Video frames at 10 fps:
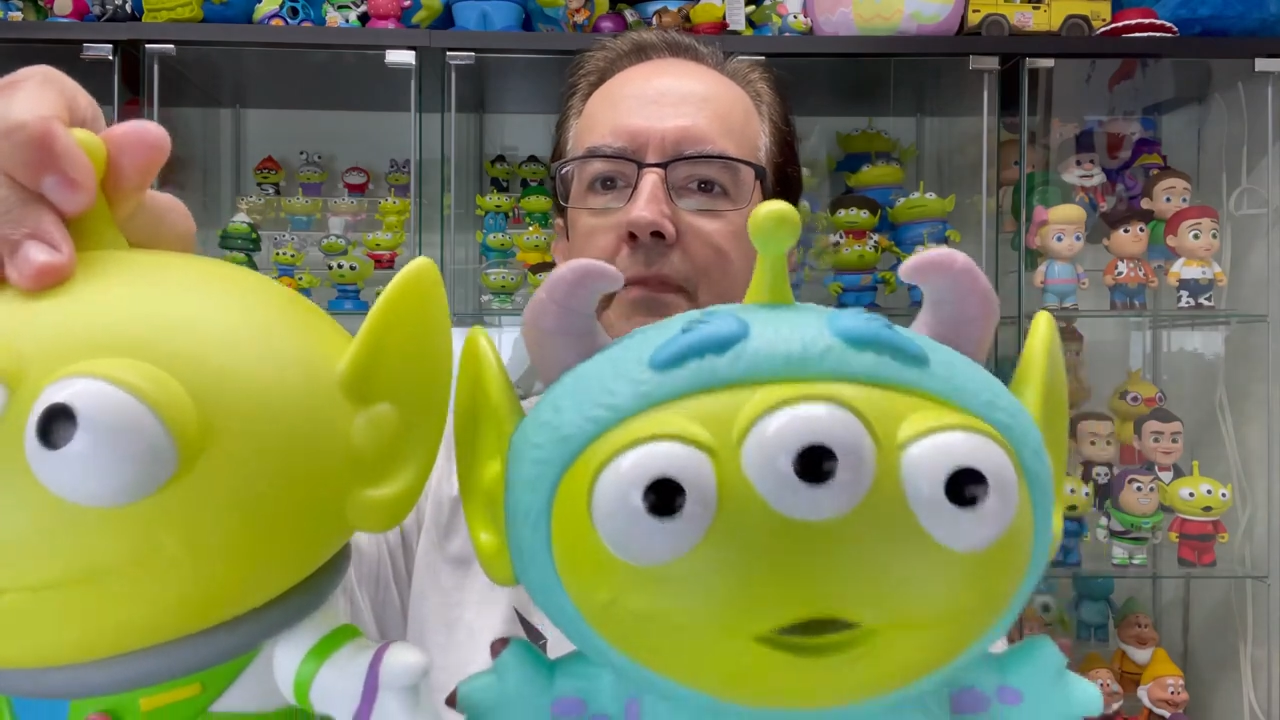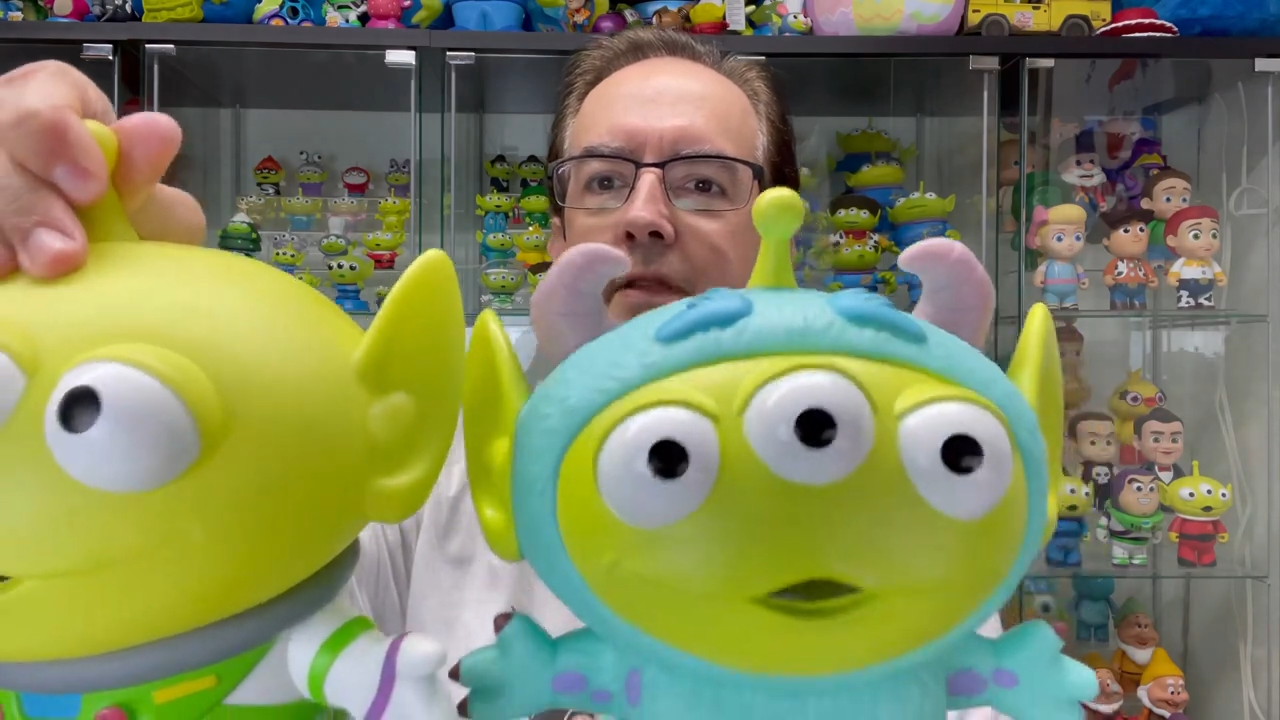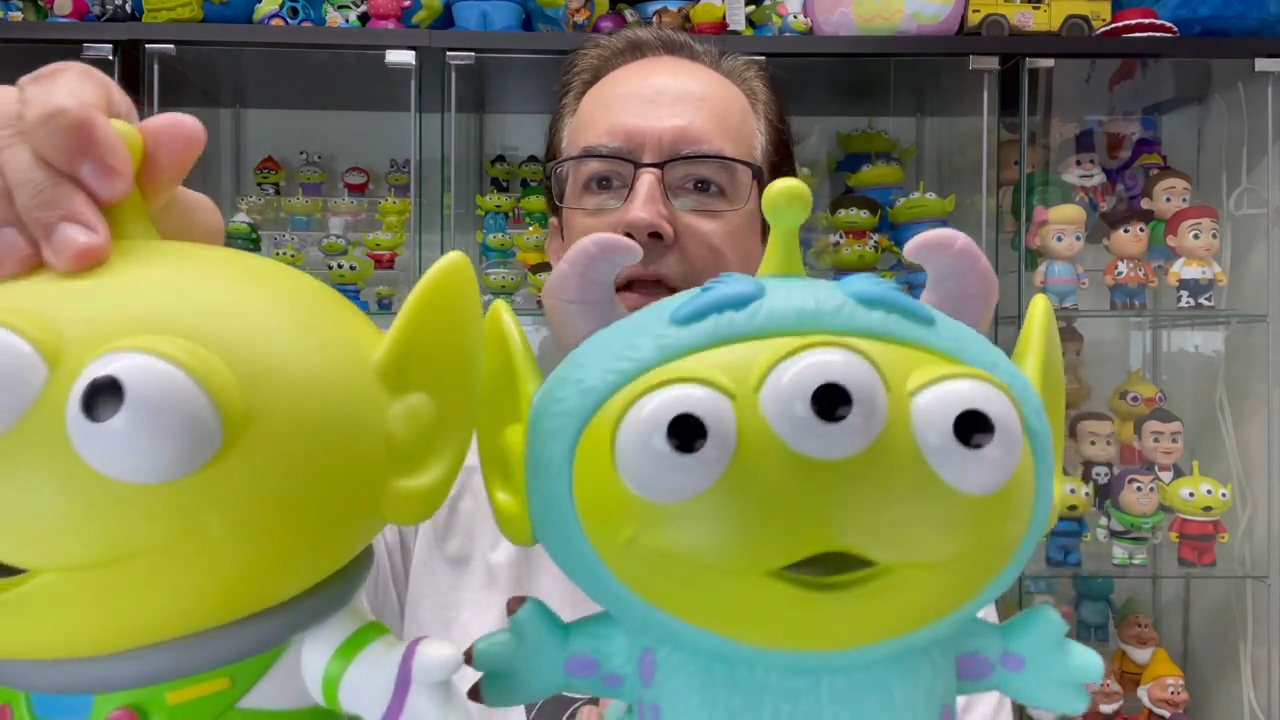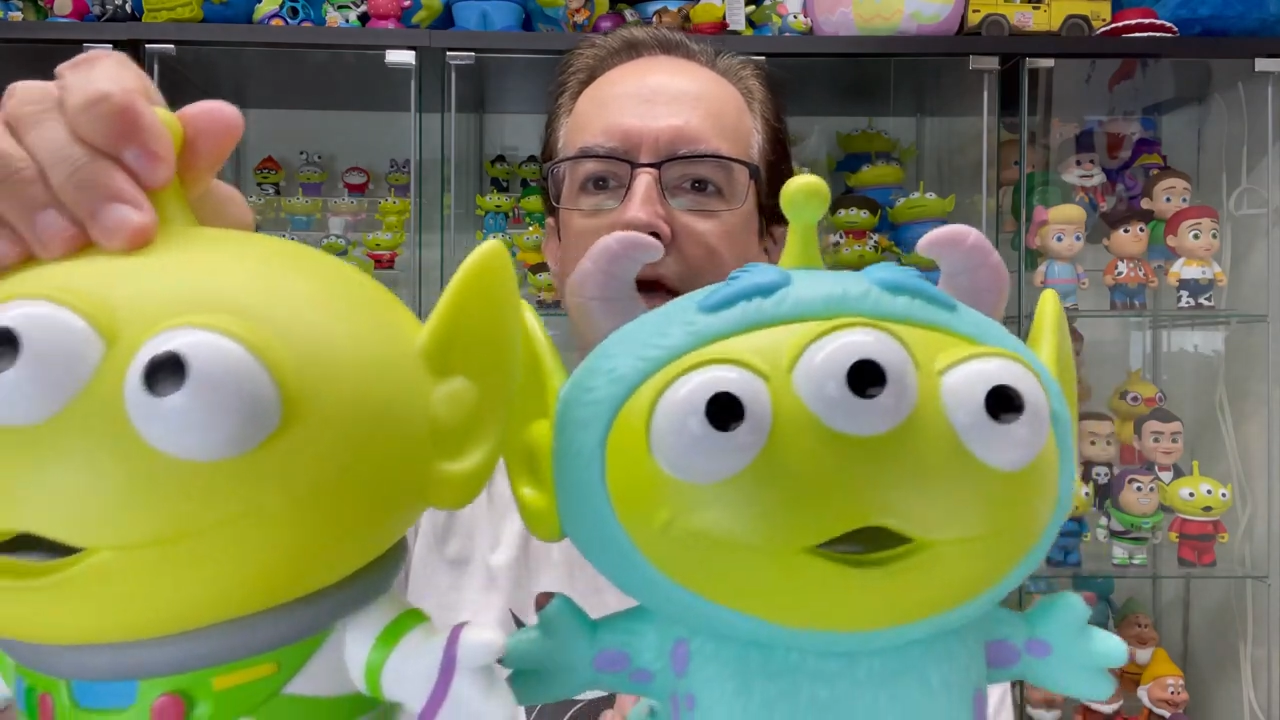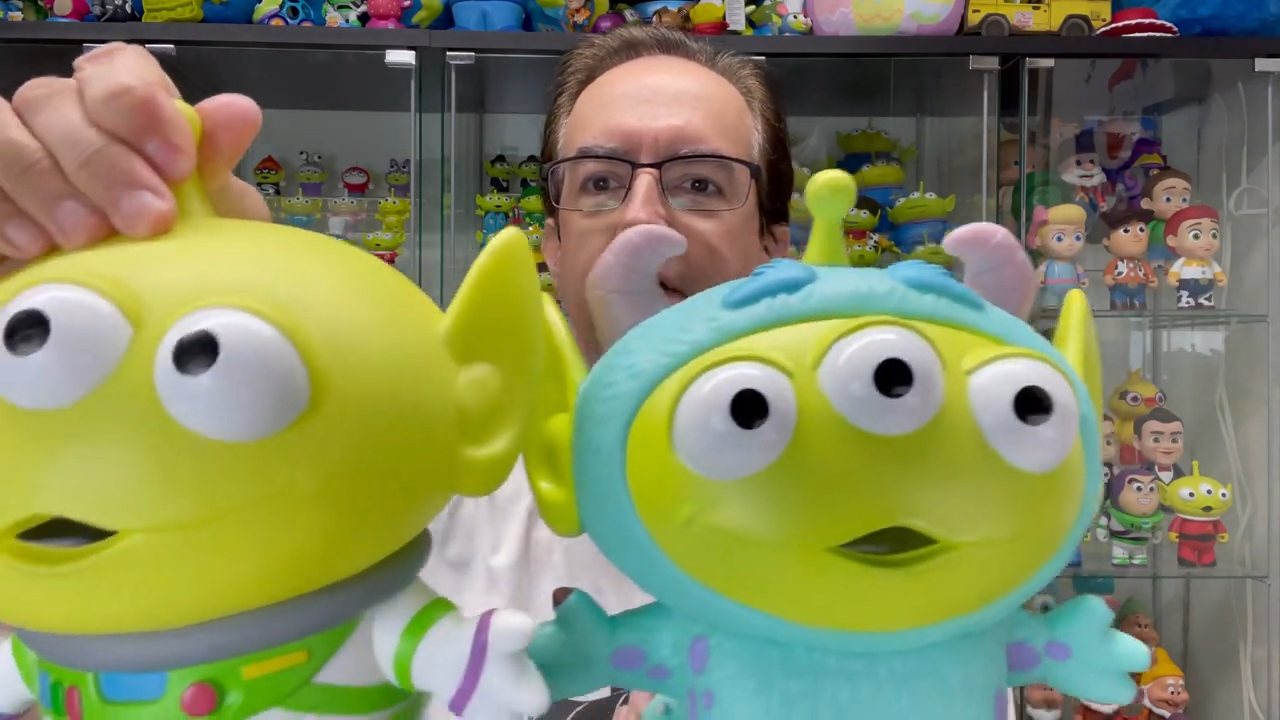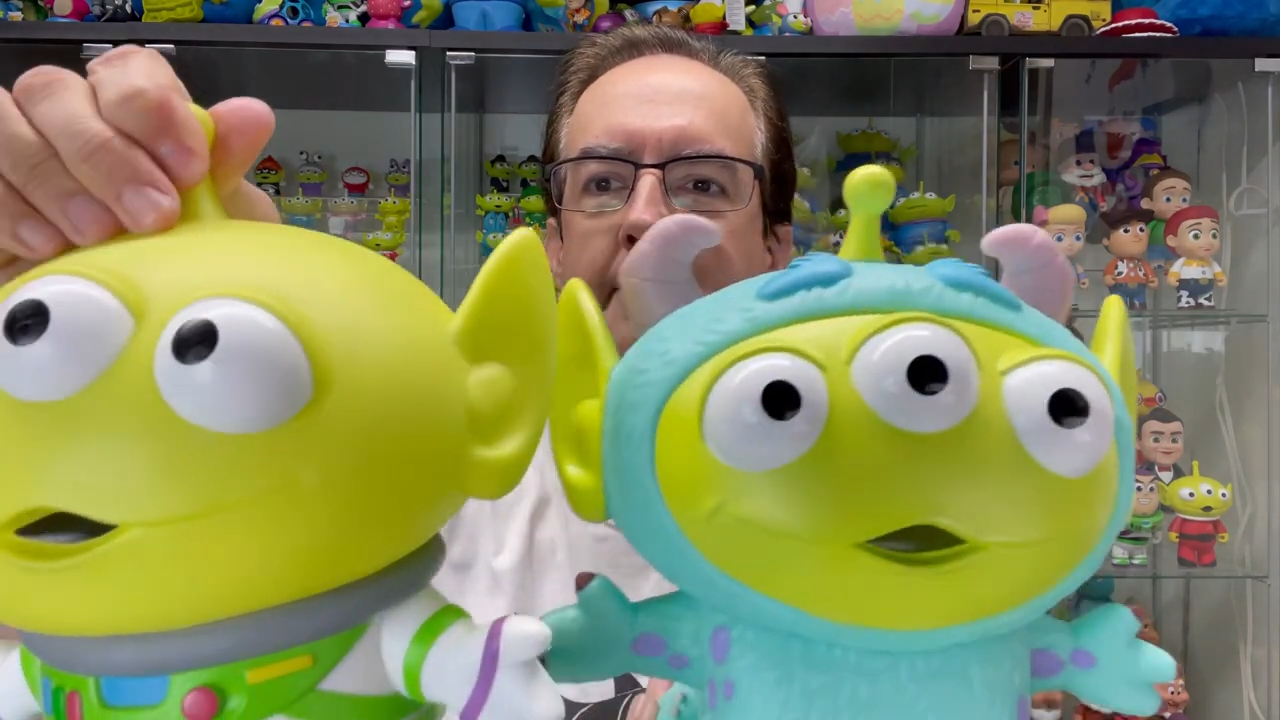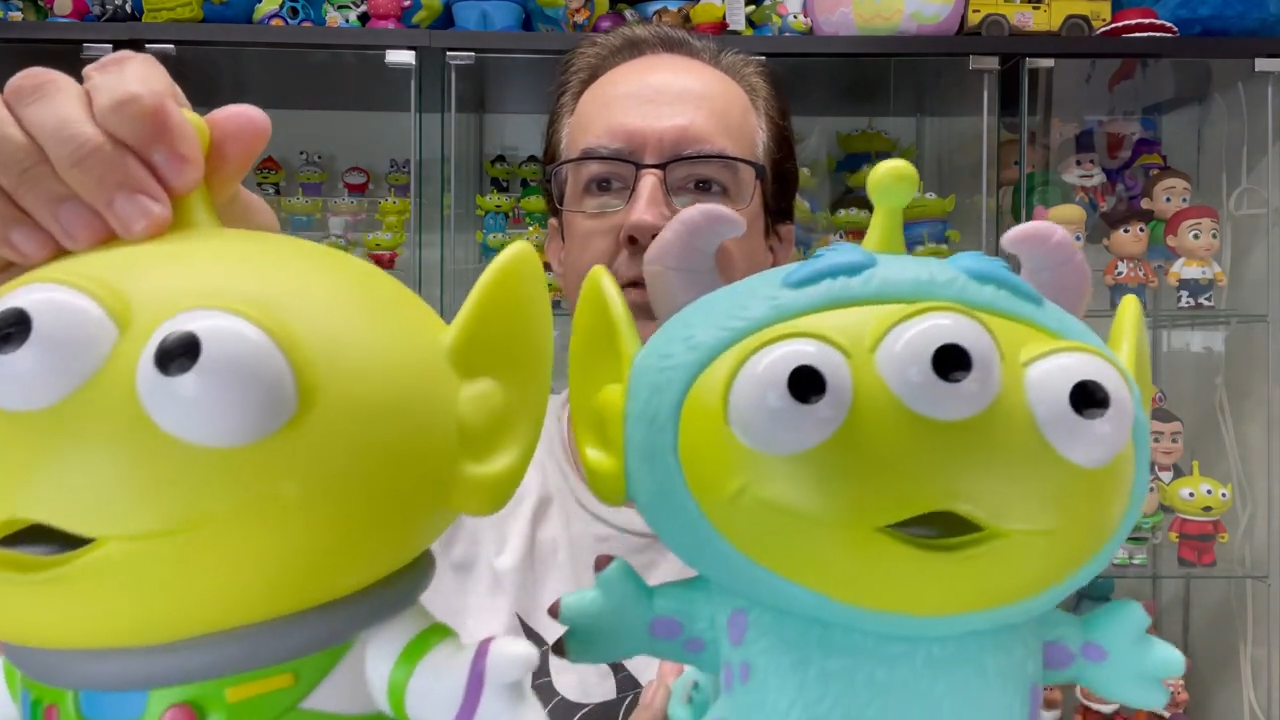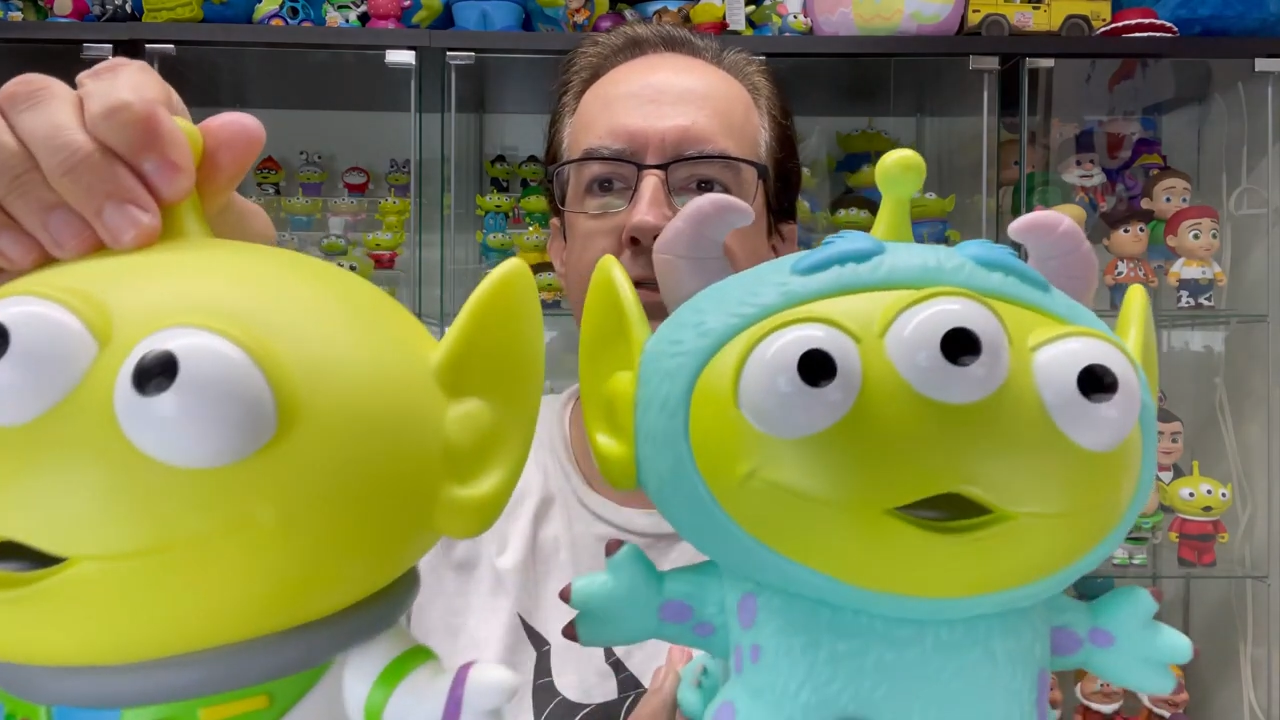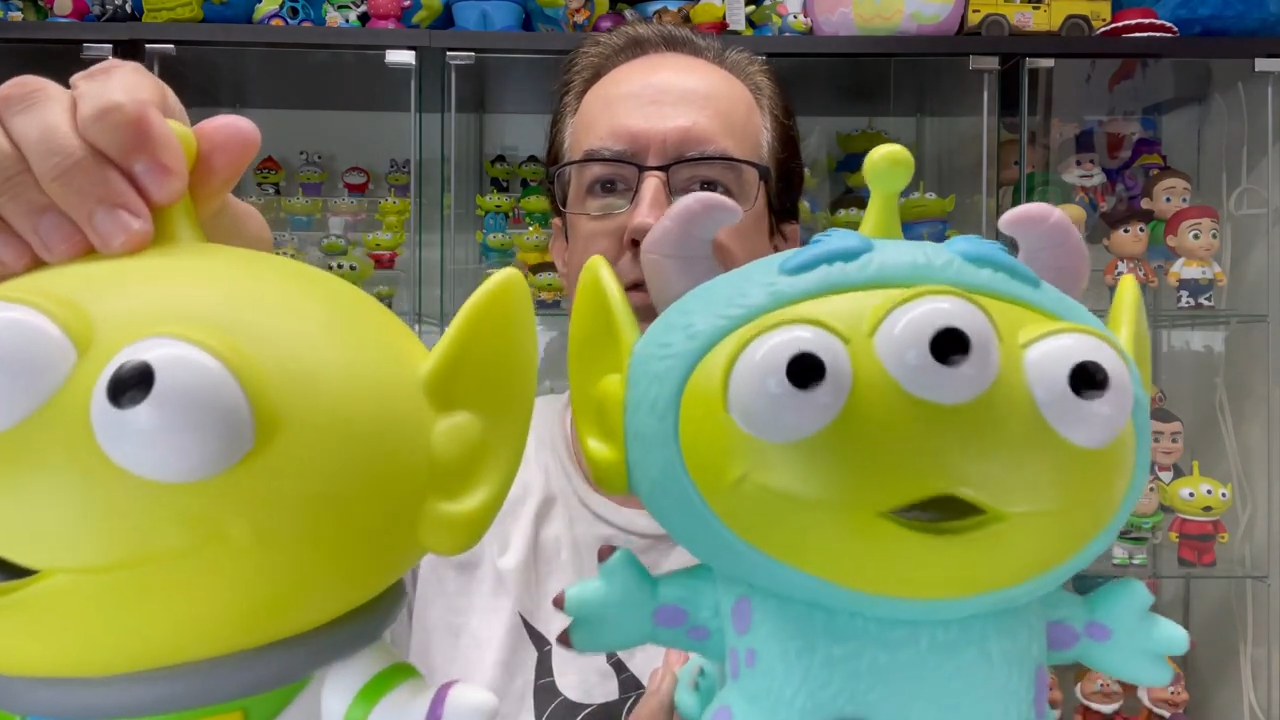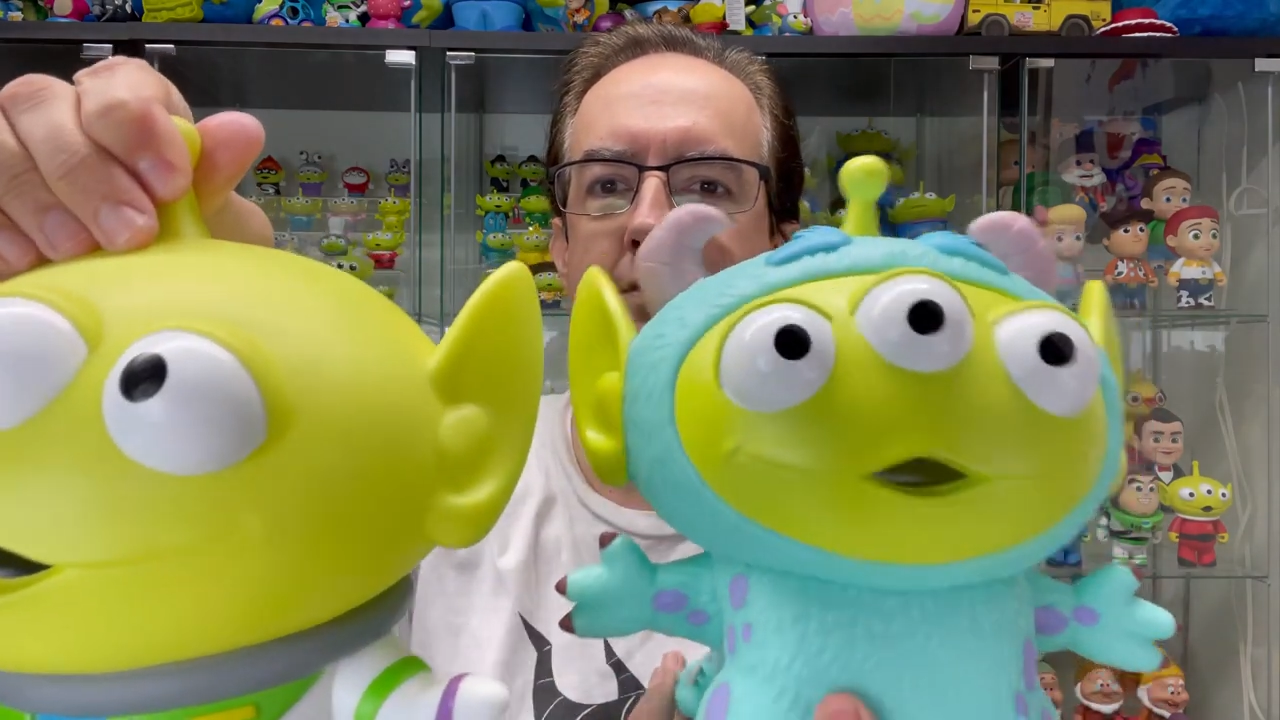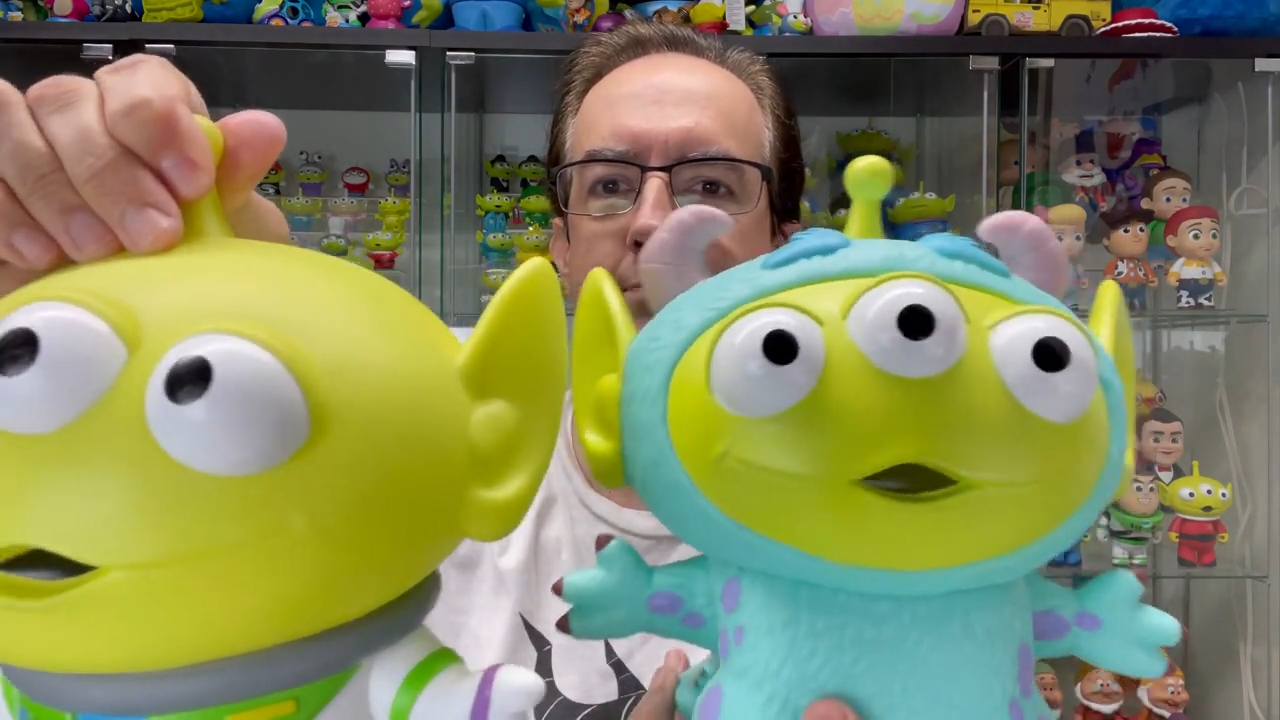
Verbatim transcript: yeah, this is a